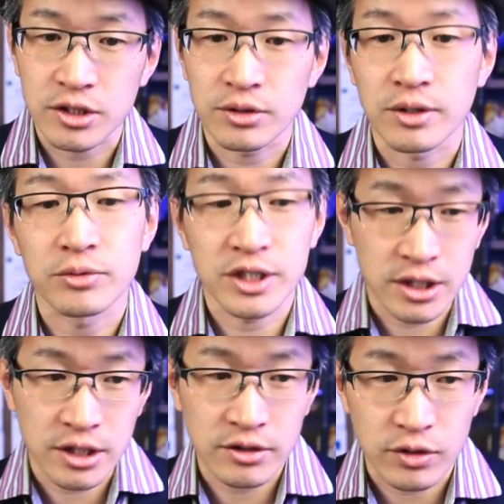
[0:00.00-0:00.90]
So, a
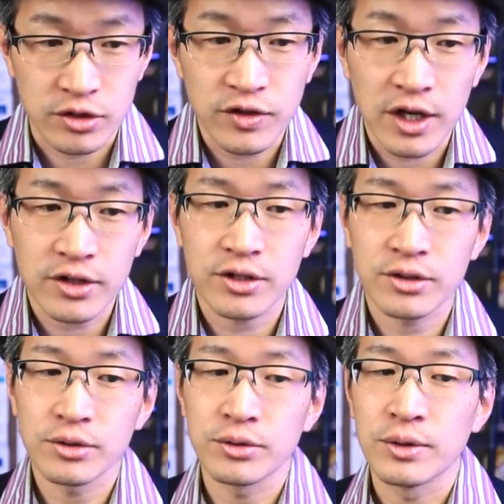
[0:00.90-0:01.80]
recently divorced father
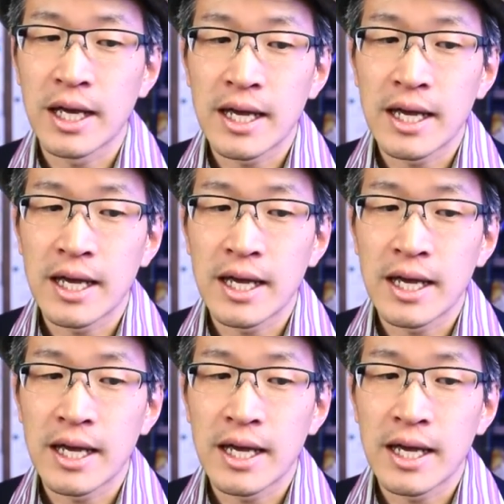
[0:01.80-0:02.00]
who